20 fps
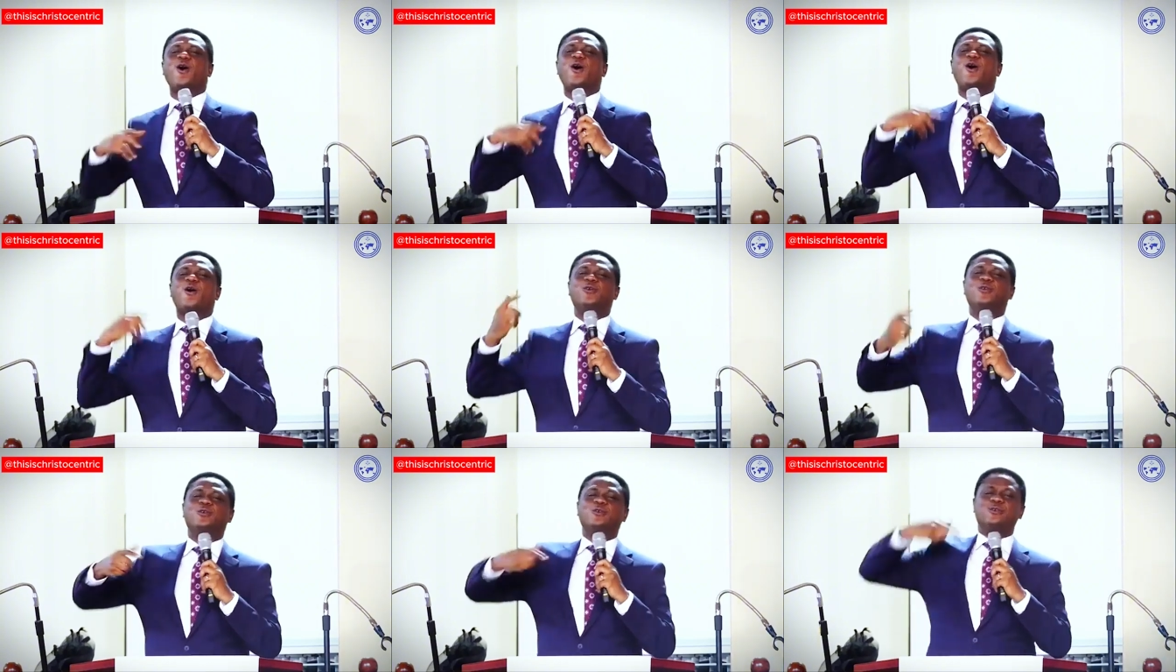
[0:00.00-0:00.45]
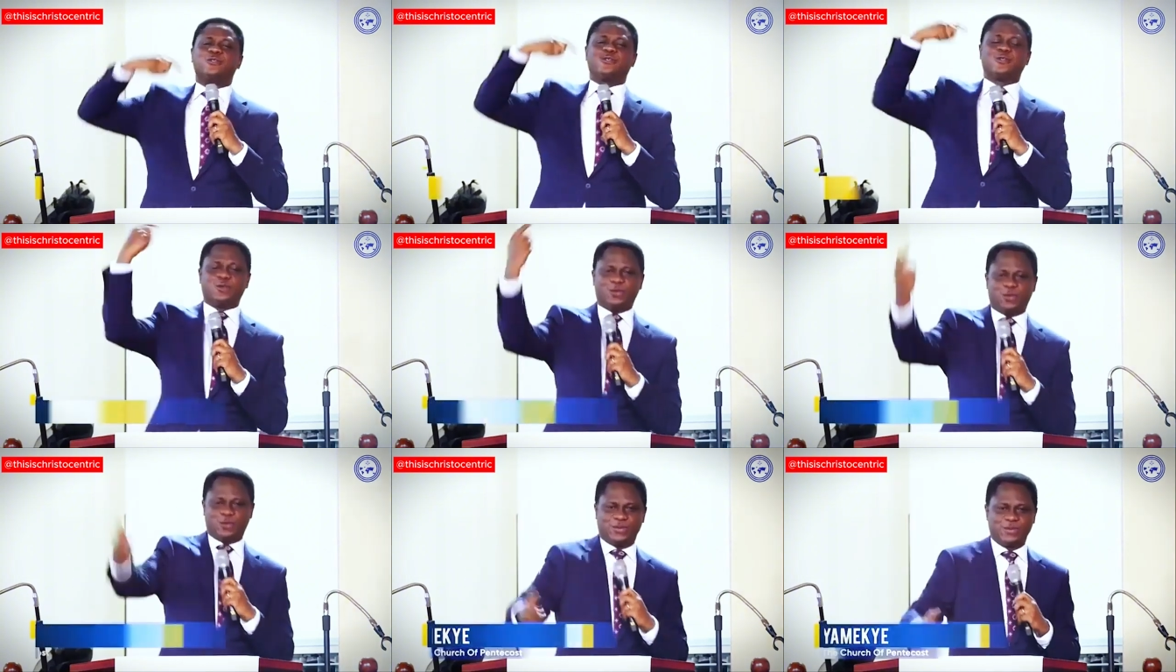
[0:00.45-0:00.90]

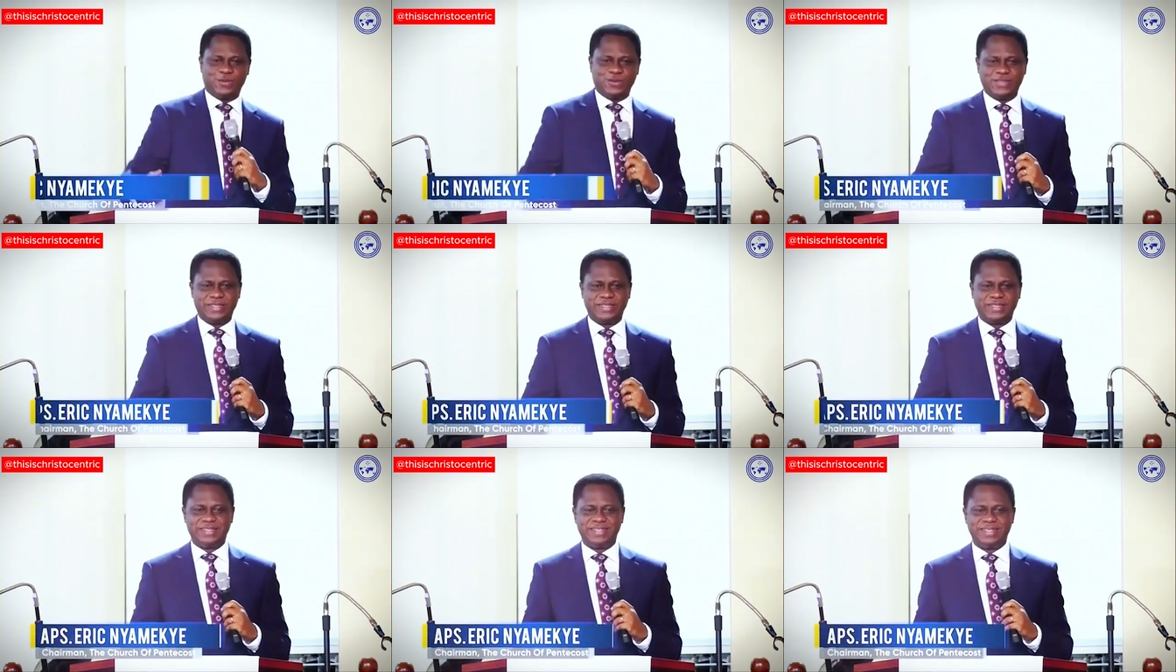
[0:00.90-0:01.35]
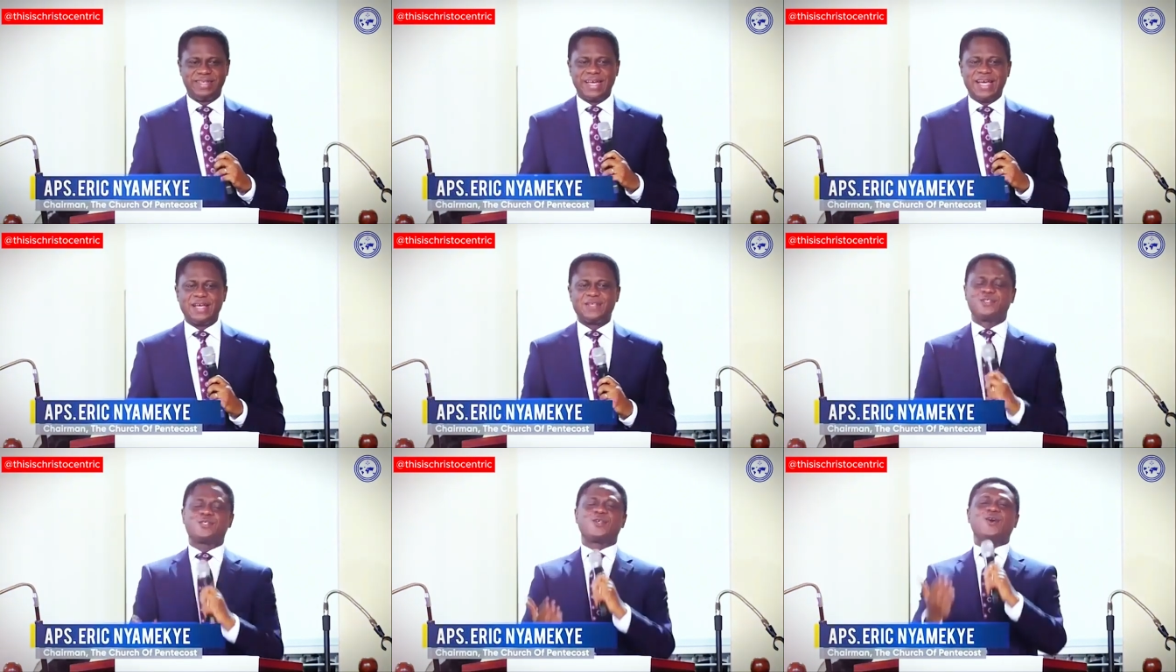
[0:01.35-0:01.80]
also
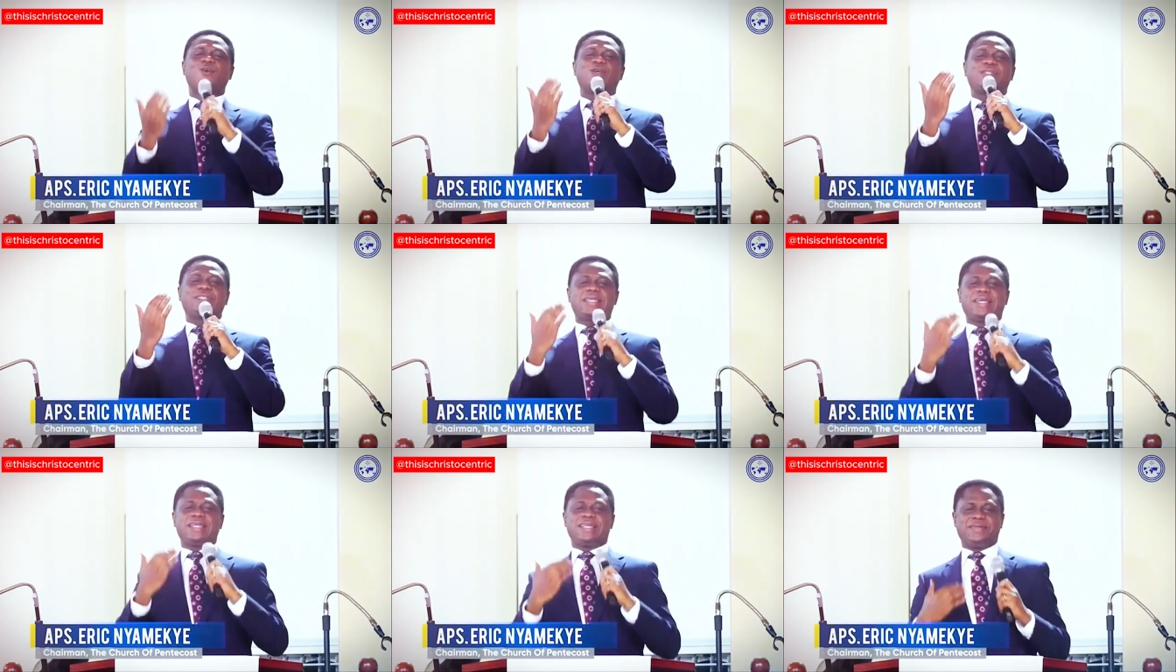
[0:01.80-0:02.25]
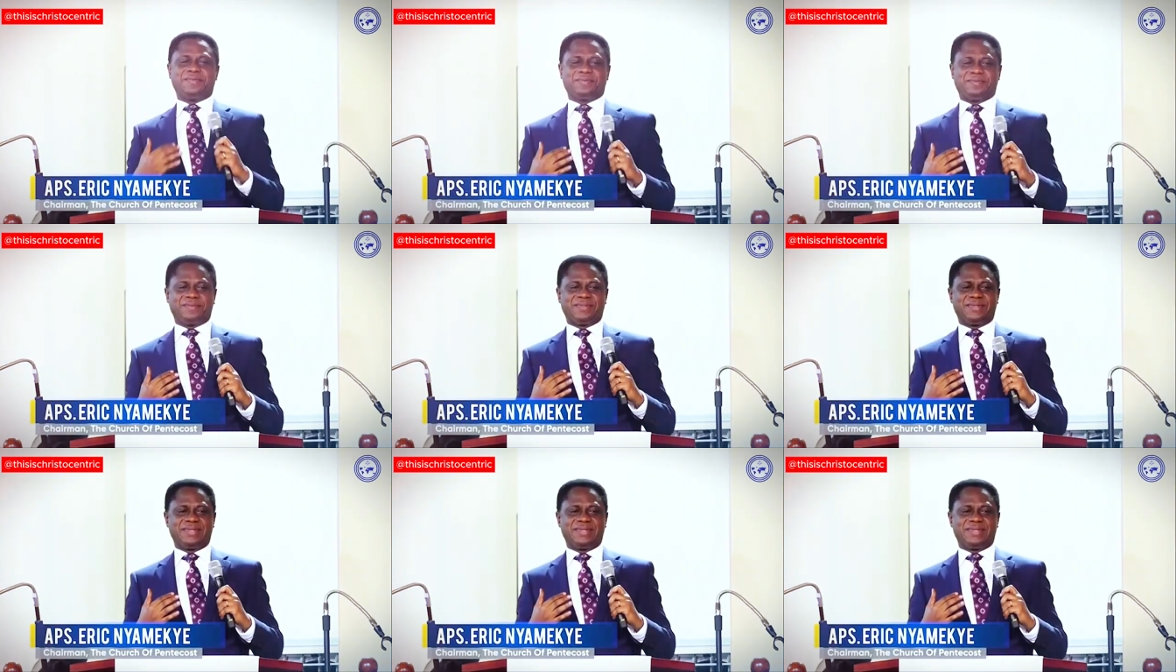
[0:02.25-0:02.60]
exalted him